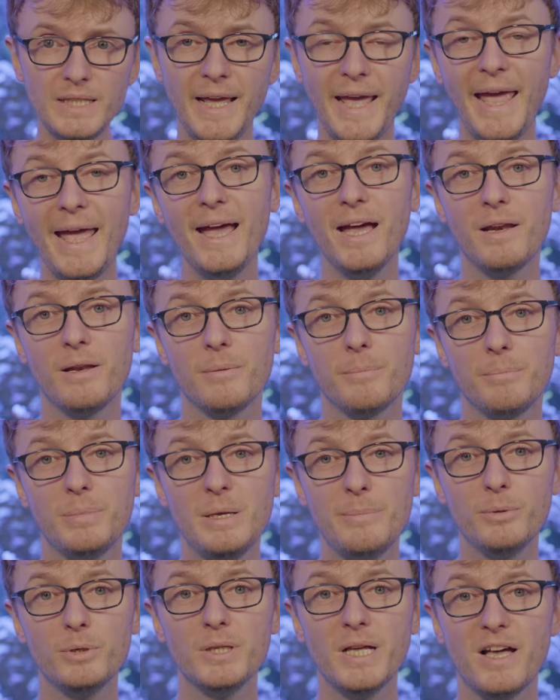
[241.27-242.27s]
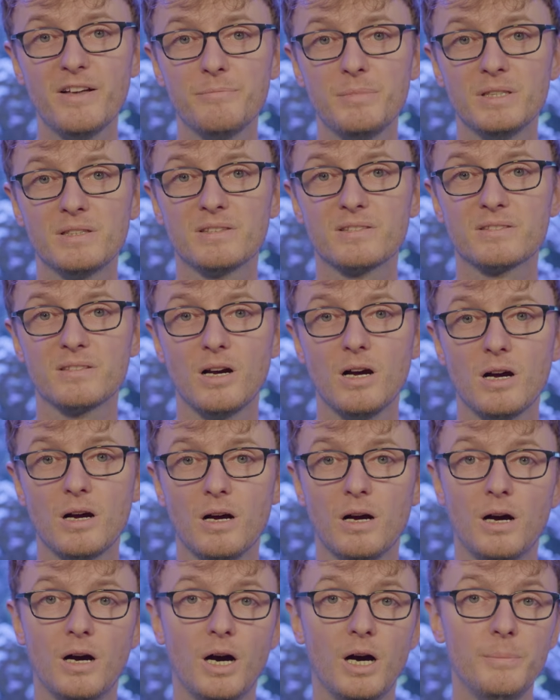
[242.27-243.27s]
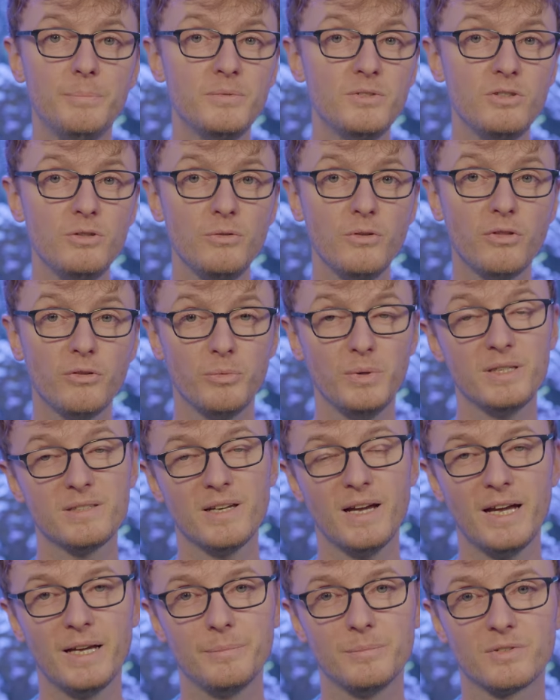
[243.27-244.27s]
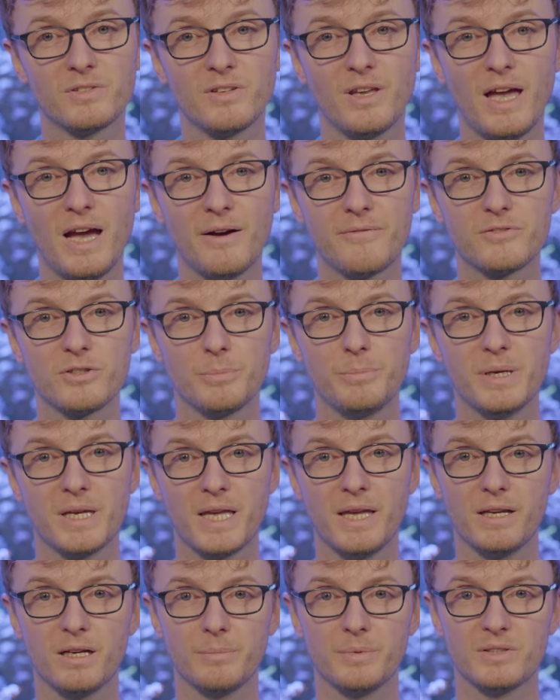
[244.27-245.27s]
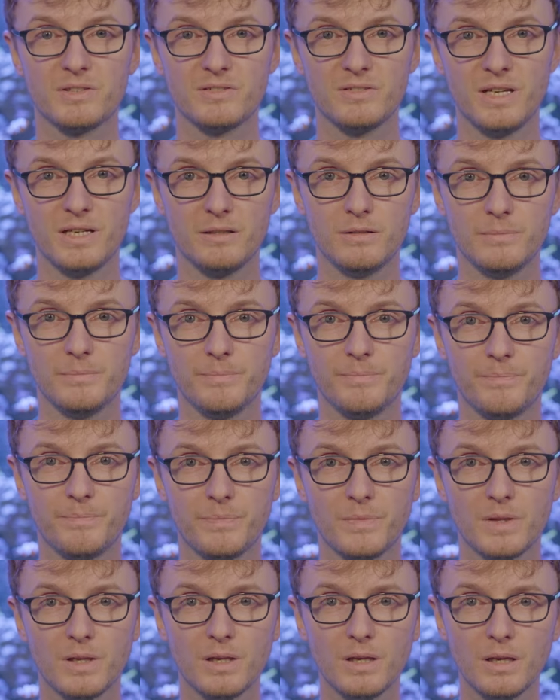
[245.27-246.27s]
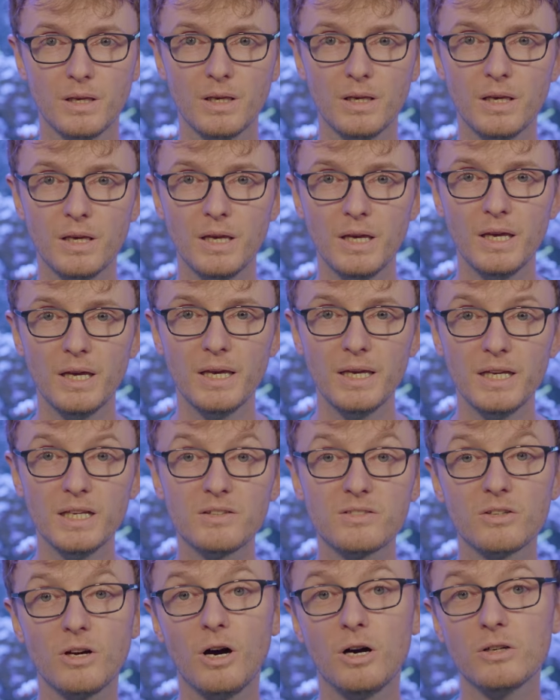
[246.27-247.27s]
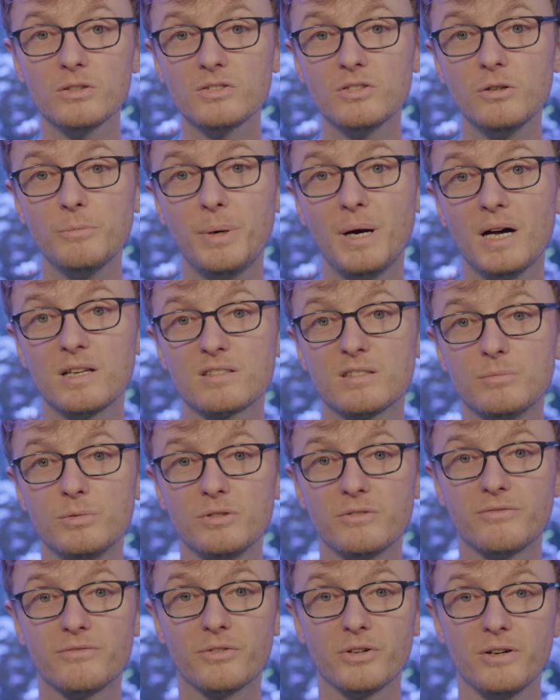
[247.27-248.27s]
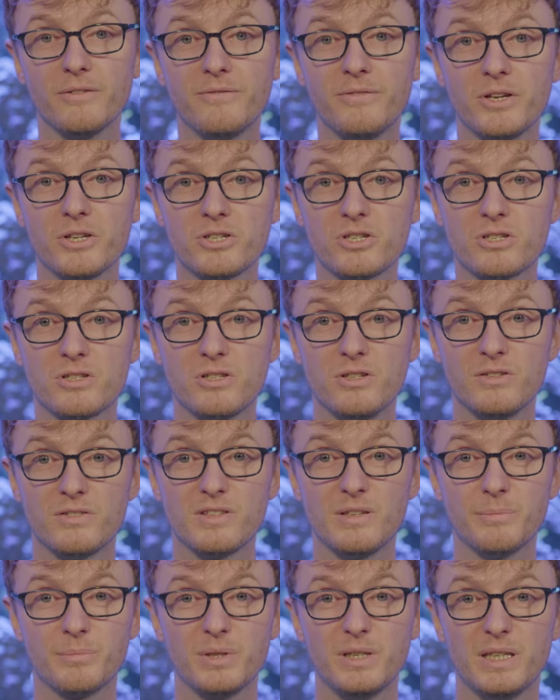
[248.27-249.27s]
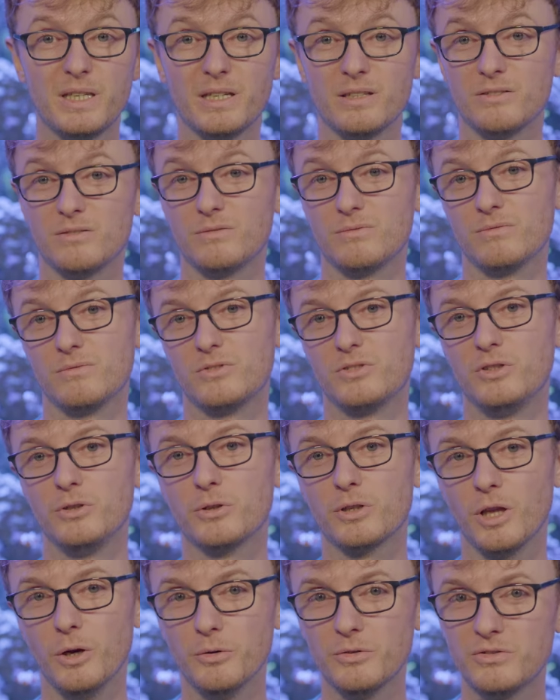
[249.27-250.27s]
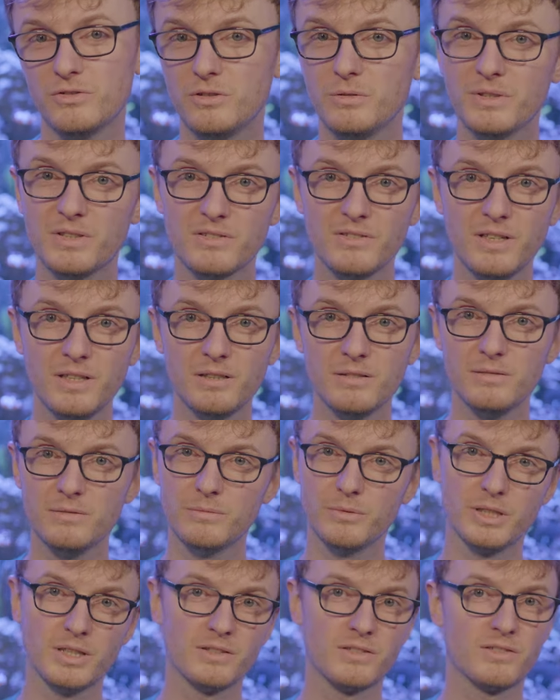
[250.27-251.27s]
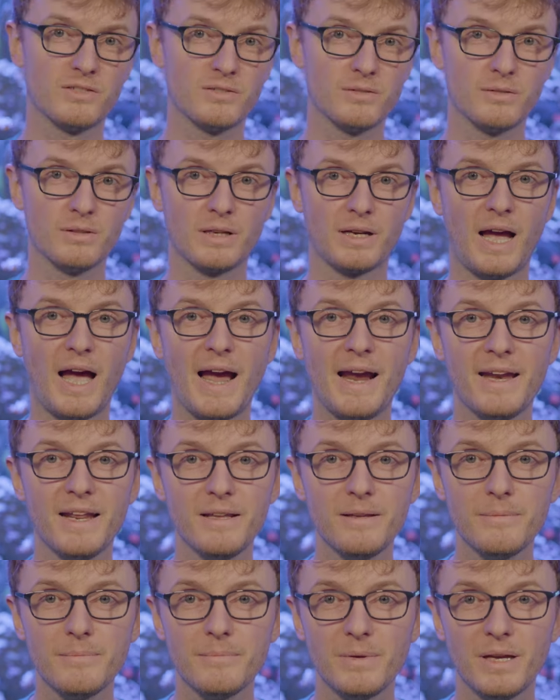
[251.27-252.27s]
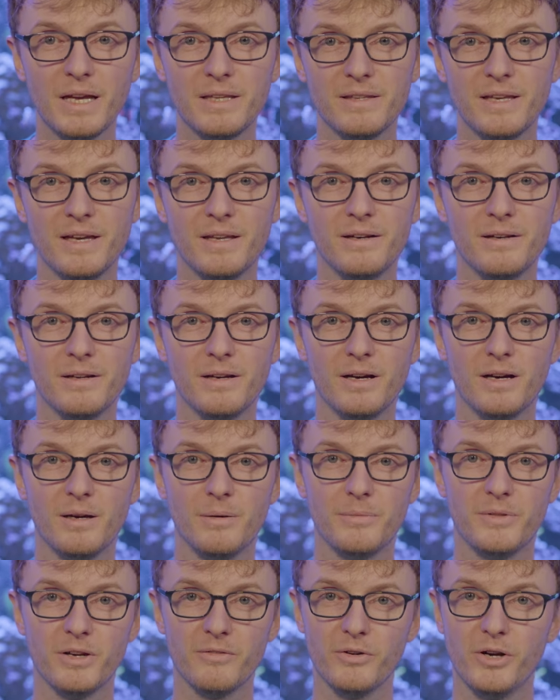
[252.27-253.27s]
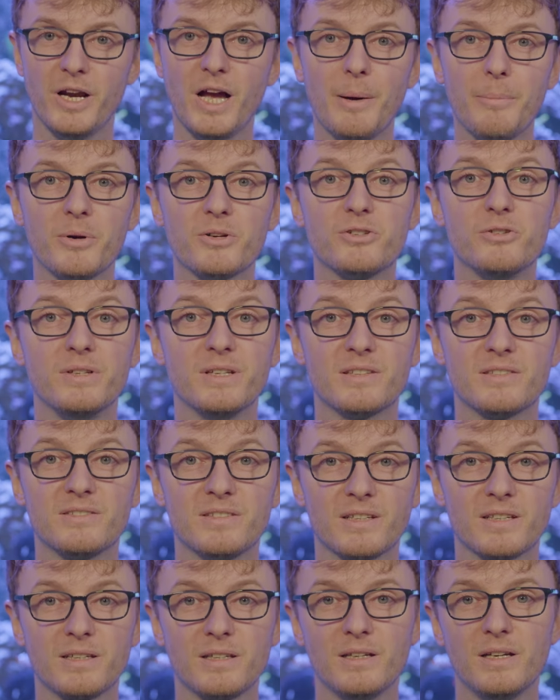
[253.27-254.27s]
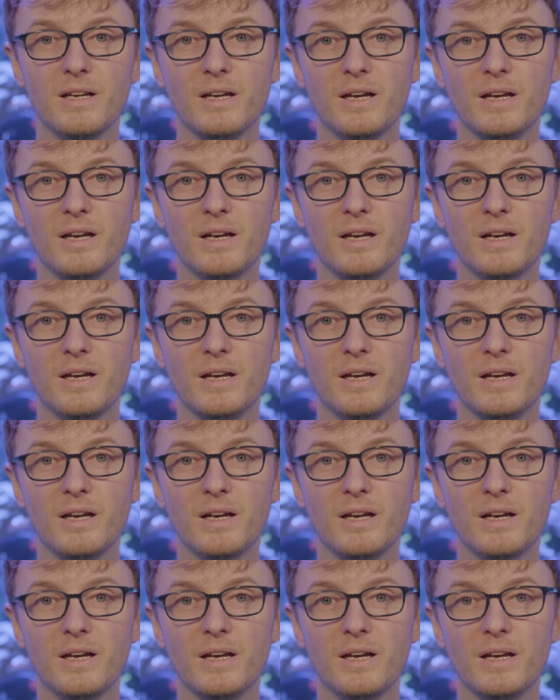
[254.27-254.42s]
and people have been stung up to three times after picking up a snail. It's also possible for a fish to simply get too close to a snail, where it's like hiding, and then uh, they're very opportunistic.